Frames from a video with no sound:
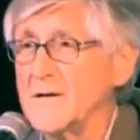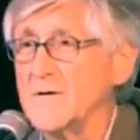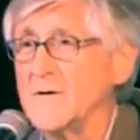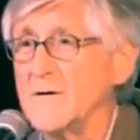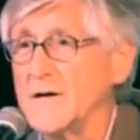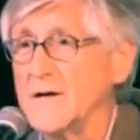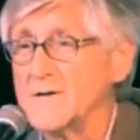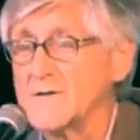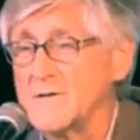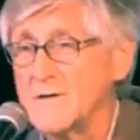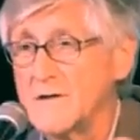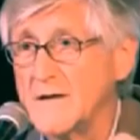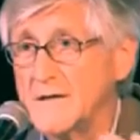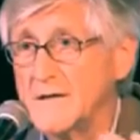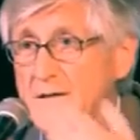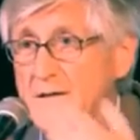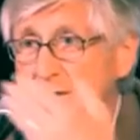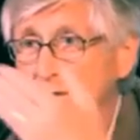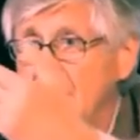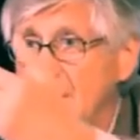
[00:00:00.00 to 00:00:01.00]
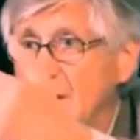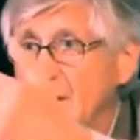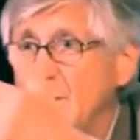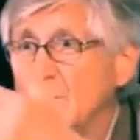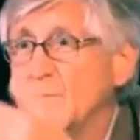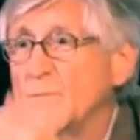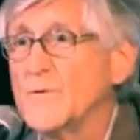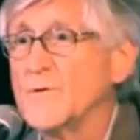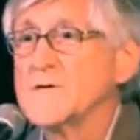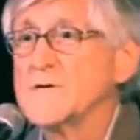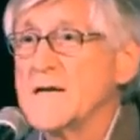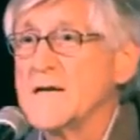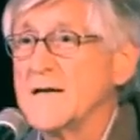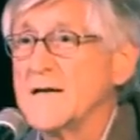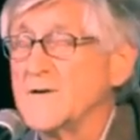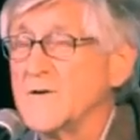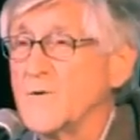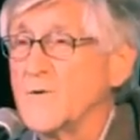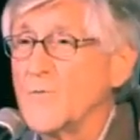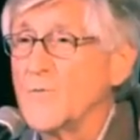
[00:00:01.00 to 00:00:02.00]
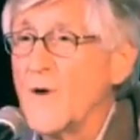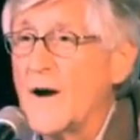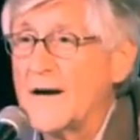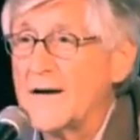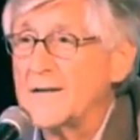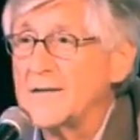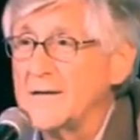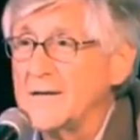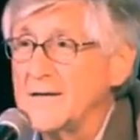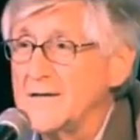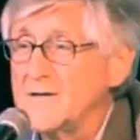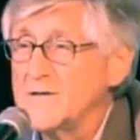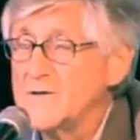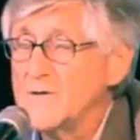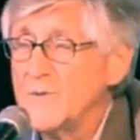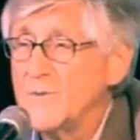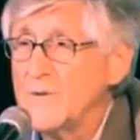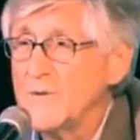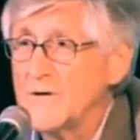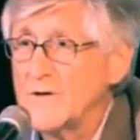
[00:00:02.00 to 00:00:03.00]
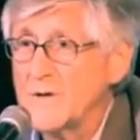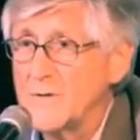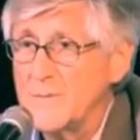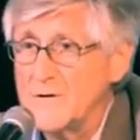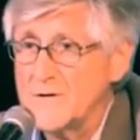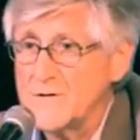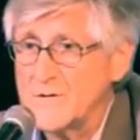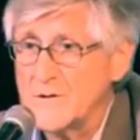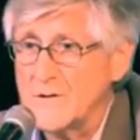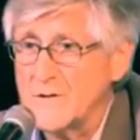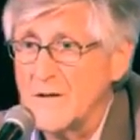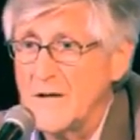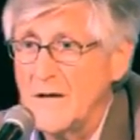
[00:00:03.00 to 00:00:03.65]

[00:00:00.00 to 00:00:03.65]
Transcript: You actually get to present directly to the commission,